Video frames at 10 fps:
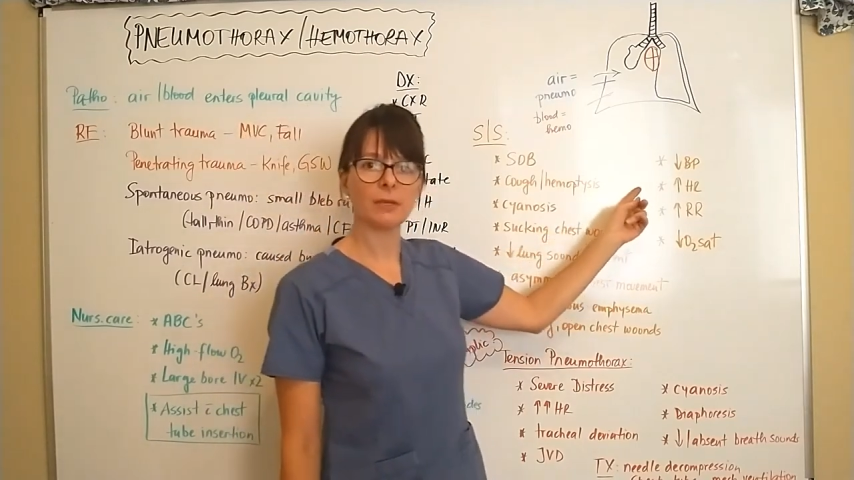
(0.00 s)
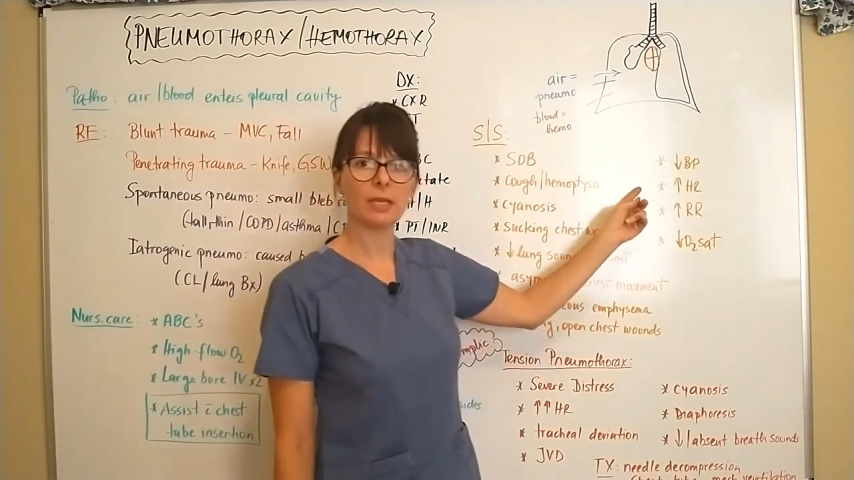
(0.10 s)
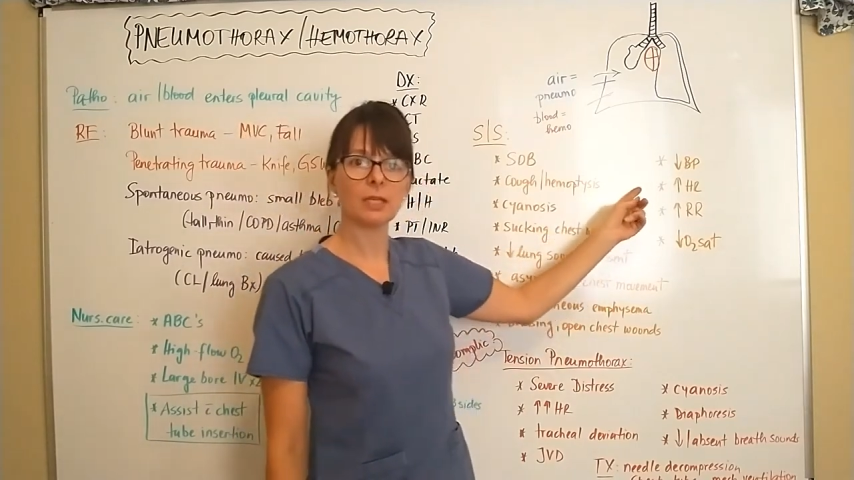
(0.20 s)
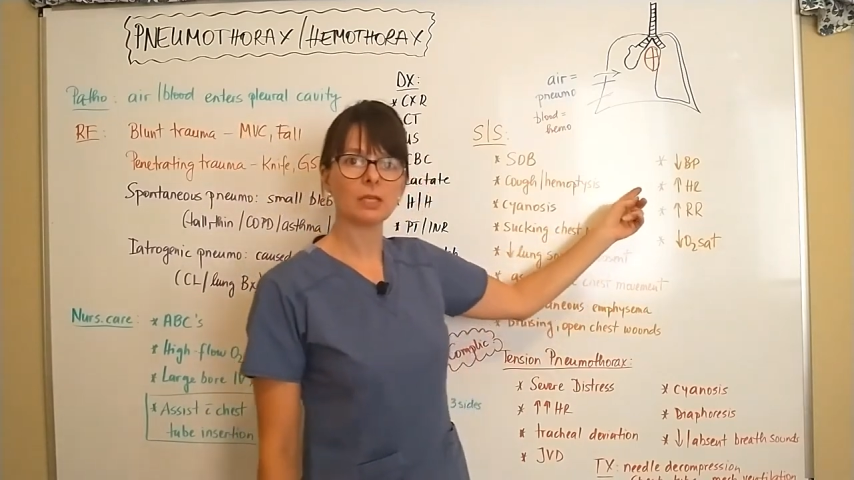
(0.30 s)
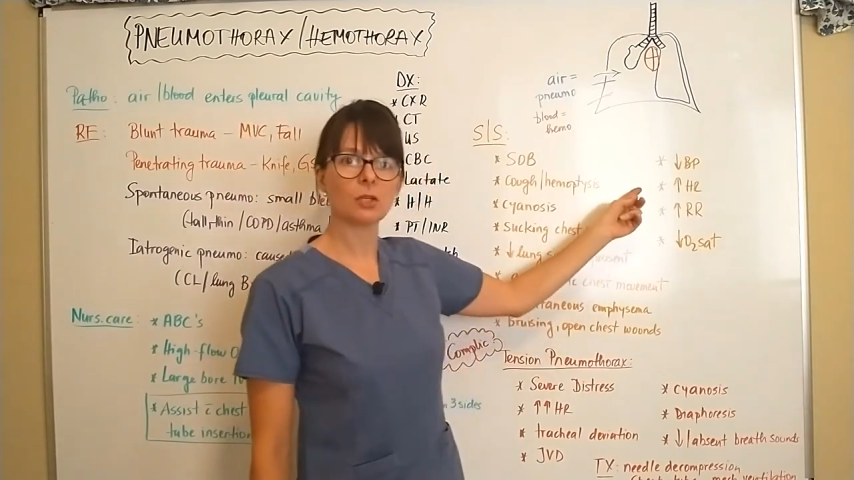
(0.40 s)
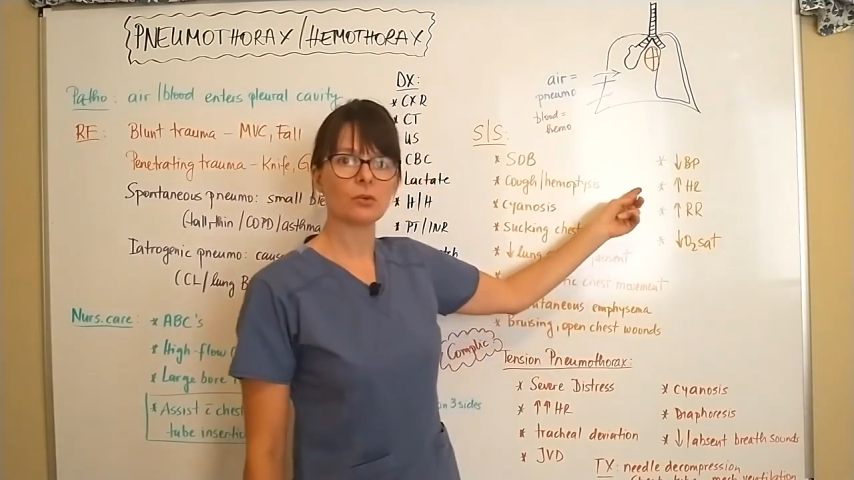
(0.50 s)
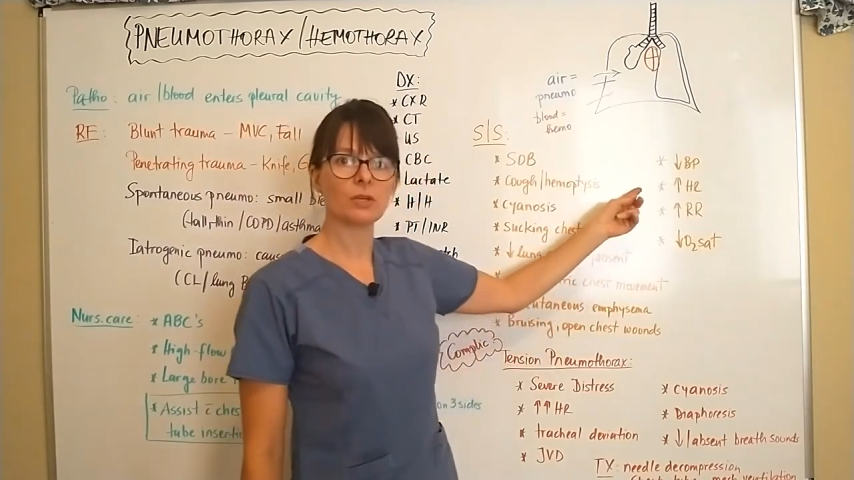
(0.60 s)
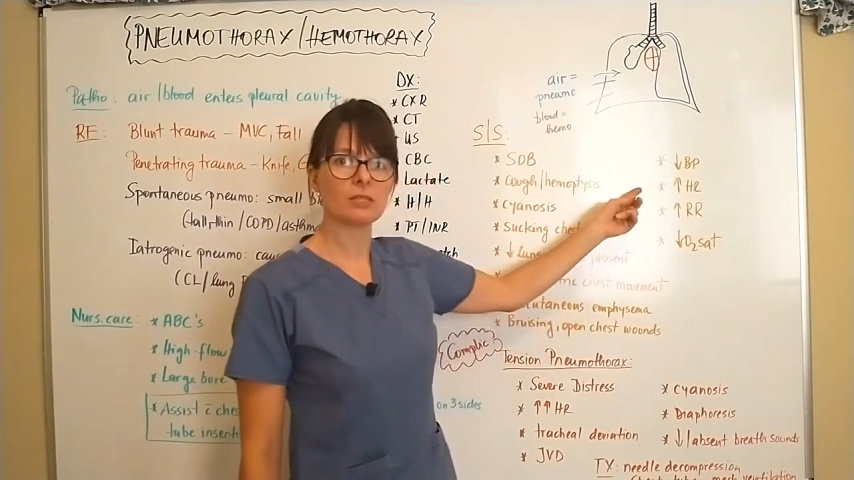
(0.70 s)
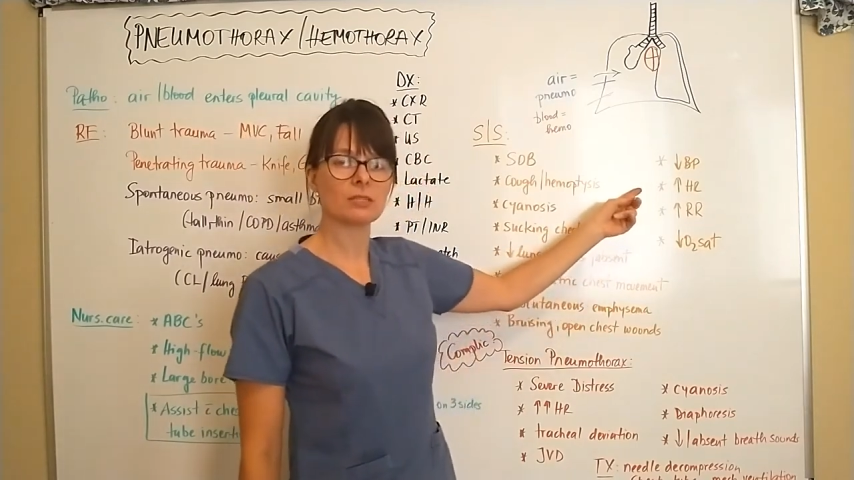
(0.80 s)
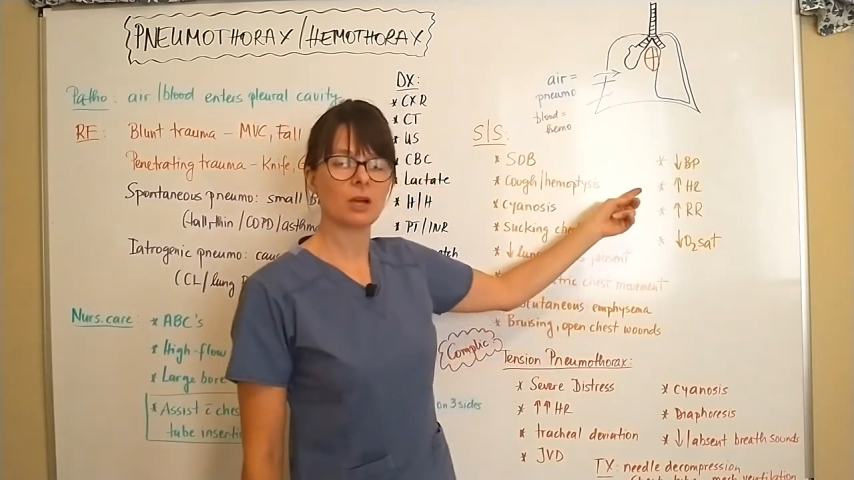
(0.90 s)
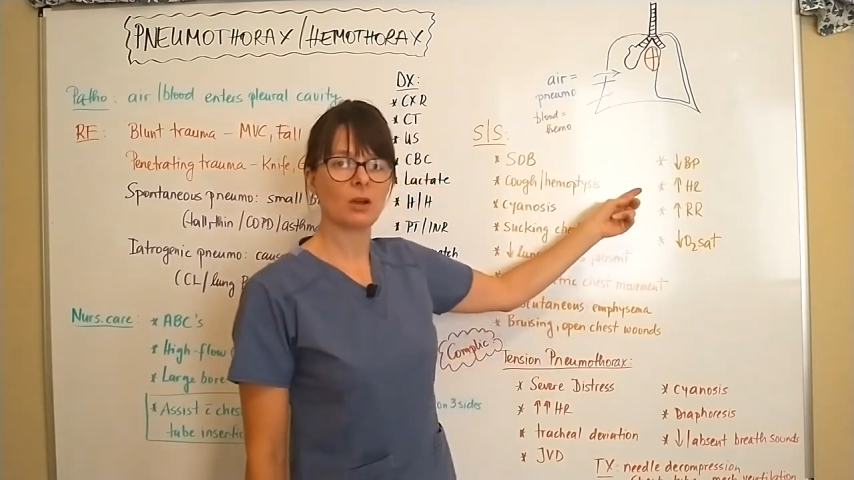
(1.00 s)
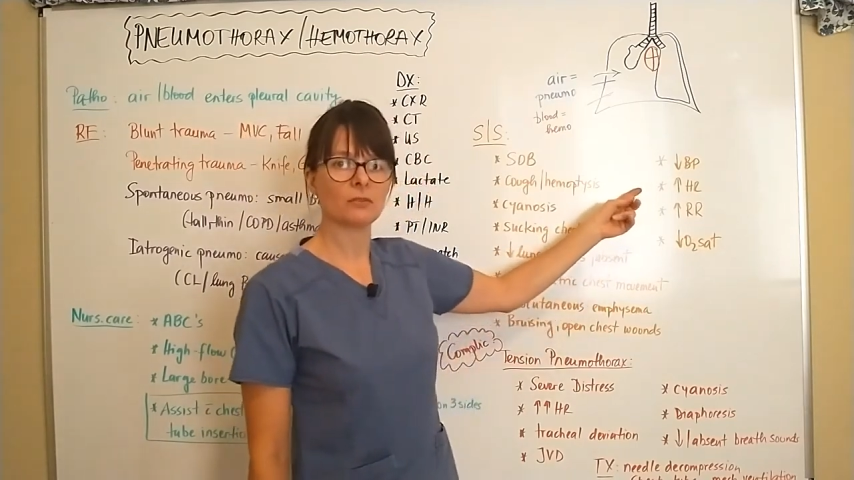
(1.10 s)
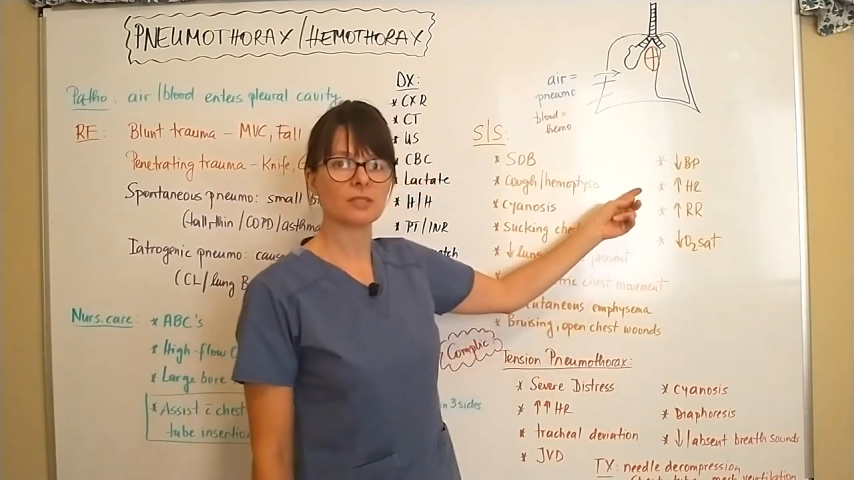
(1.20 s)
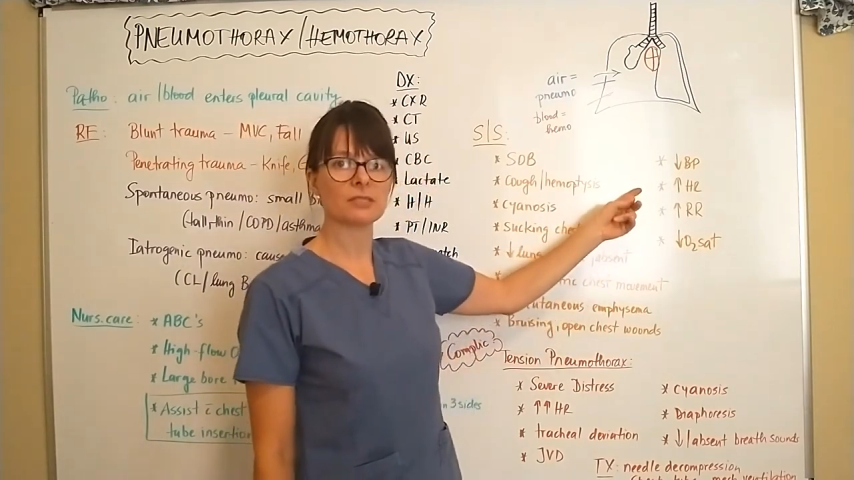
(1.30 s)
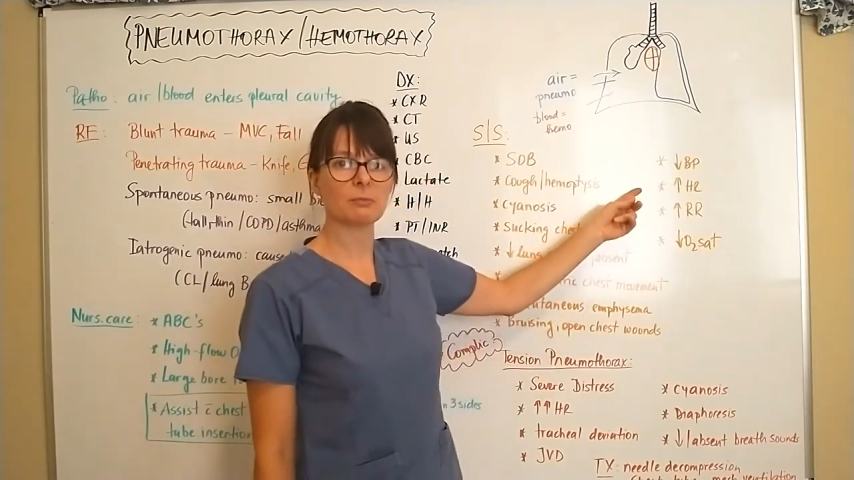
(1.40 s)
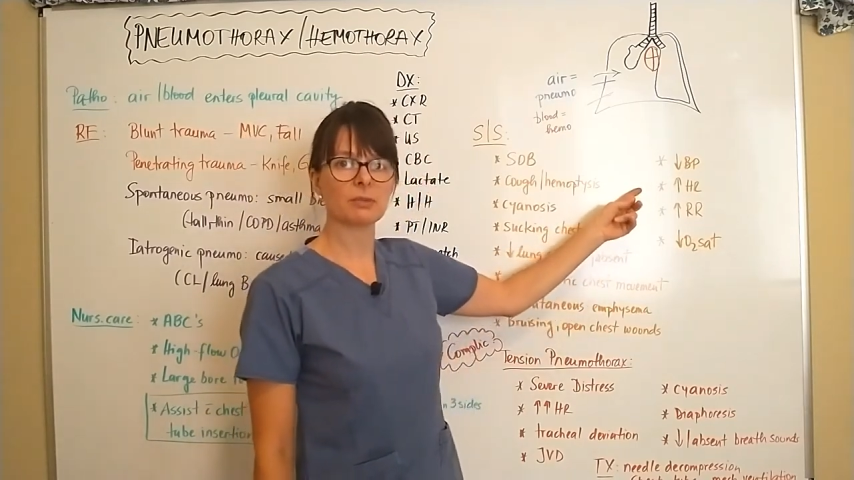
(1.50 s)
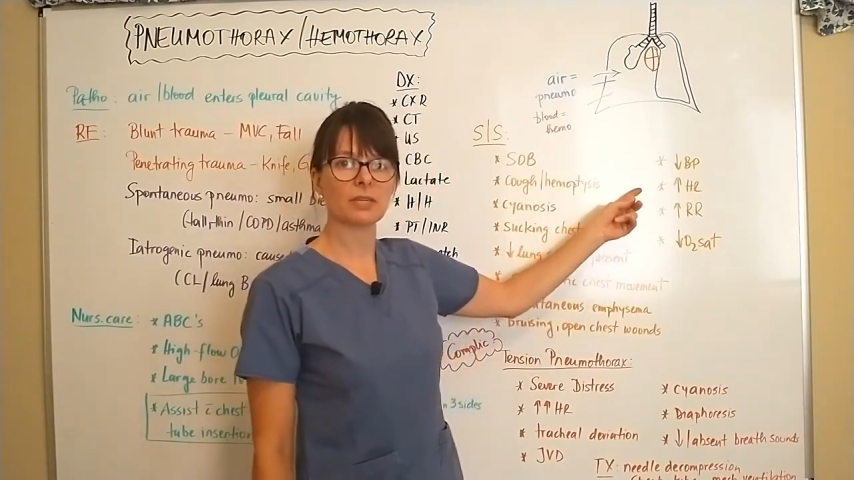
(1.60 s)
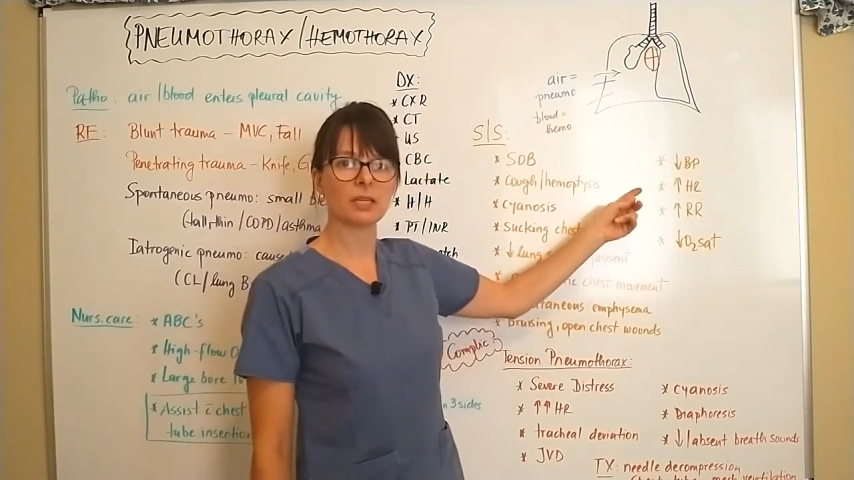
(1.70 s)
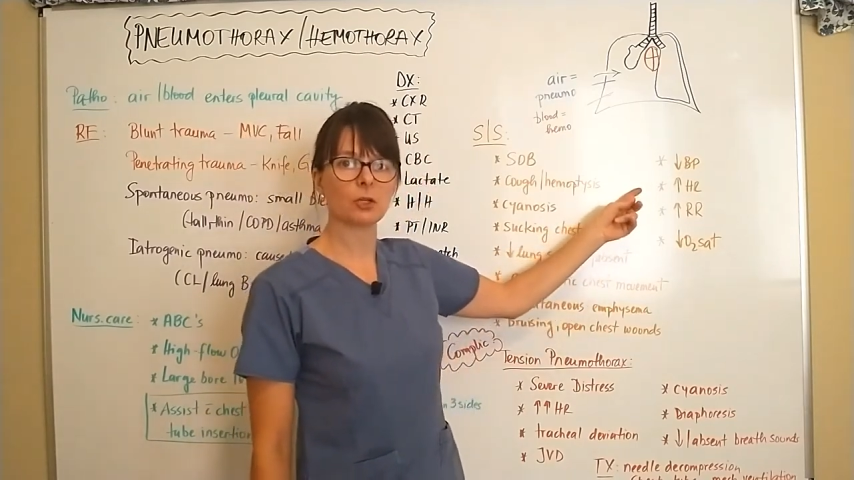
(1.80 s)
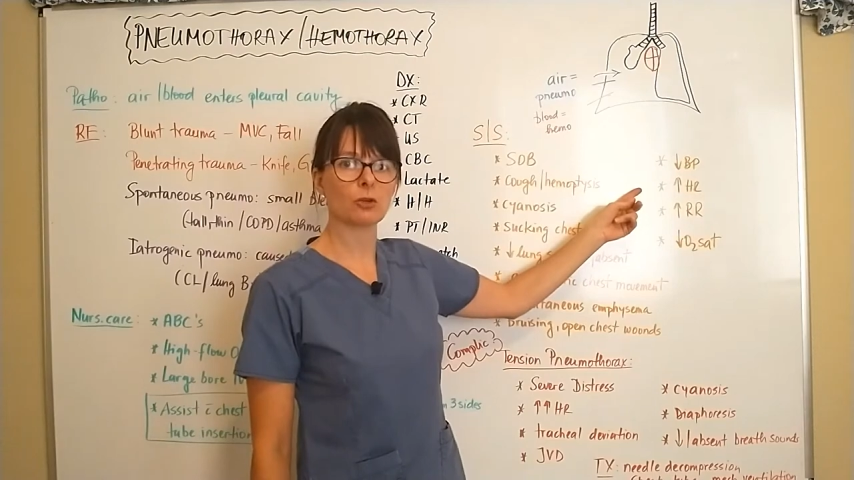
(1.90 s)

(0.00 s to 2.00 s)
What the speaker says: increase of the sympathetic